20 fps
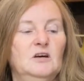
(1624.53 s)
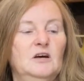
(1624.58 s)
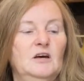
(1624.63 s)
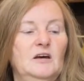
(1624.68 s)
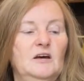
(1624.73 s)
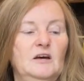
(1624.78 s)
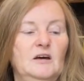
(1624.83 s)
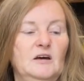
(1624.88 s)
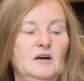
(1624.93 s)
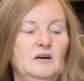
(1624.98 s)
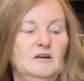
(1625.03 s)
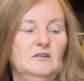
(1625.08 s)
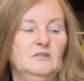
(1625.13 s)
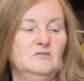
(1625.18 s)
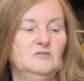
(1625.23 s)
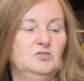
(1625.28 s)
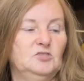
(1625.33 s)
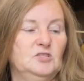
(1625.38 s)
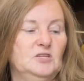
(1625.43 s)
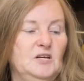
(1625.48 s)
And
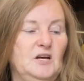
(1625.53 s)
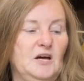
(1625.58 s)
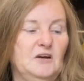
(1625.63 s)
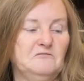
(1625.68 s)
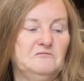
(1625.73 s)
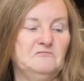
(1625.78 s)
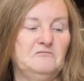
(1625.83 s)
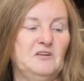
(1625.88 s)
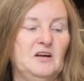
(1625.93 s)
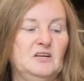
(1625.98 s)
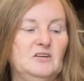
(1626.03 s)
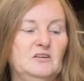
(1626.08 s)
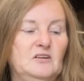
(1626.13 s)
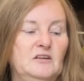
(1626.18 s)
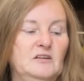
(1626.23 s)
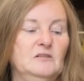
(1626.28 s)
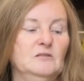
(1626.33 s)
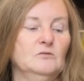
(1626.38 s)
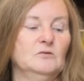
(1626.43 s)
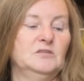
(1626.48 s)
she had fake
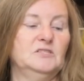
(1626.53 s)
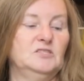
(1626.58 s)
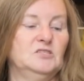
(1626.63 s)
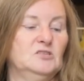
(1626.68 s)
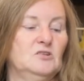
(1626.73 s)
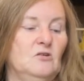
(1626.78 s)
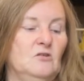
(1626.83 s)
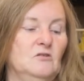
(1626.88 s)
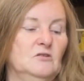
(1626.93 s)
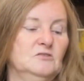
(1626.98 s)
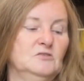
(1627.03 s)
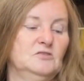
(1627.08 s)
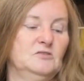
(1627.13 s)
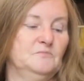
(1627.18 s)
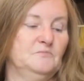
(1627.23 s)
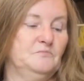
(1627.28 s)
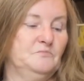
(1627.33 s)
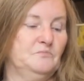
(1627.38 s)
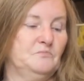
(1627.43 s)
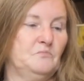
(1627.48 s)
keloid scars
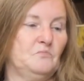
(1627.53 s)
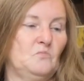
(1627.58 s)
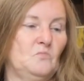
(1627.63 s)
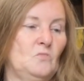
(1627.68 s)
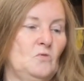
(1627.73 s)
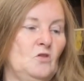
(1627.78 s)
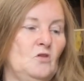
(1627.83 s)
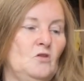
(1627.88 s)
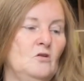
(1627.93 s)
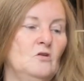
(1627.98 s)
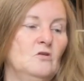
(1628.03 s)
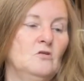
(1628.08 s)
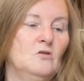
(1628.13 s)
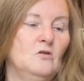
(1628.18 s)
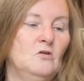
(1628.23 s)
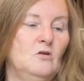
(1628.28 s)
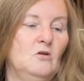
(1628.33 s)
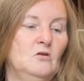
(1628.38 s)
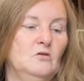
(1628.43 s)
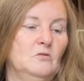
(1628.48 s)

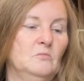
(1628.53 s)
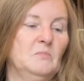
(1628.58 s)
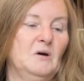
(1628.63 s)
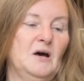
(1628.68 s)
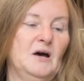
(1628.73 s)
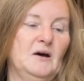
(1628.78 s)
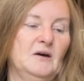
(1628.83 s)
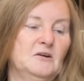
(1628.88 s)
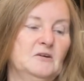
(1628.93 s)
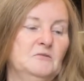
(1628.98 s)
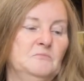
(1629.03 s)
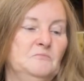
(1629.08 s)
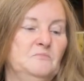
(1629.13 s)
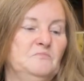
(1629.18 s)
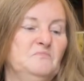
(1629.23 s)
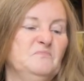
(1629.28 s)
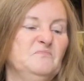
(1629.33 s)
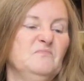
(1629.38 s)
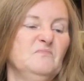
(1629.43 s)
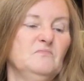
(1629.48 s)
on her back
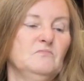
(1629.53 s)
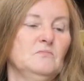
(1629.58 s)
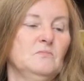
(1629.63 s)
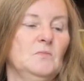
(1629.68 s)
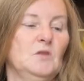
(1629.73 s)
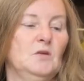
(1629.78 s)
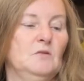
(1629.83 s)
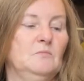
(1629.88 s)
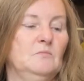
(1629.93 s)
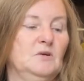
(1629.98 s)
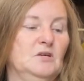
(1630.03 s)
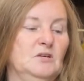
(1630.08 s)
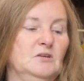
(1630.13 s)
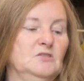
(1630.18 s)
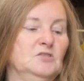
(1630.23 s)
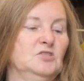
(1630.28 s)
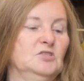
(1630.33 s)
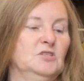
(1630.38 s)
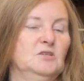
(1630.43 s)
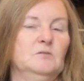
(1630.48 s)

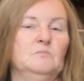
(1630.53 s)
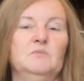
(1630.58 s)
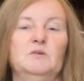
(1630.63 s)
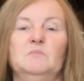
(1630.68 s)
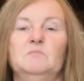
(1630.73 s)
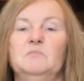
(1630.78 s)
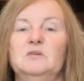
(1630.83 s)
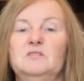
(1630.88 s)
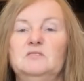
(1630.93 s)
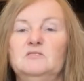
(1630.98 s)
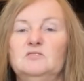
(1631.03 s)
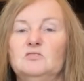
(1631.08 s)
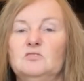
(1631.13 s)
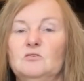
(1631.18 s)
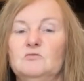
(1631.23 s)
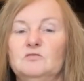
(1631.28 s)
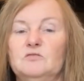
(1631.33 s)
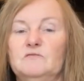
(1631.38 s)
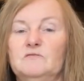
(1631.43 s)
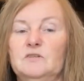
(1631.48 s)
because she had been beaten
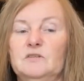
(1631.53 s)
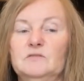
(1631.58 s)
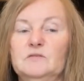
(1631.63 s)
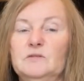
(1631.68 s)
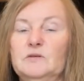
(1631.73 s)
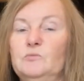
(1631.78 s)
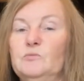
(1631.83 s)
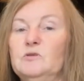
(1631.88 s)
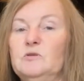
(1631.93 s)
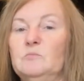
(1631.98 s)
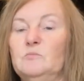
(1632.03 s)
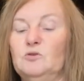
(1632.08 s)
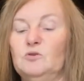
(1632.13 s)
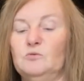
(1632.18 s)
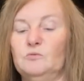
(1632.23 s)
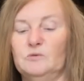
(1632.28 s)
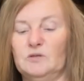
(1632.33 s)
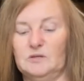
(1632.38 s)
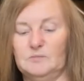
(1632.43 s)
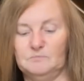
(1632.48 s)
so severely with a
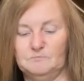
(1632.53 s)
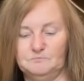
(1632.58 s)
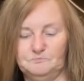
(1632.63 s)
bullwhip.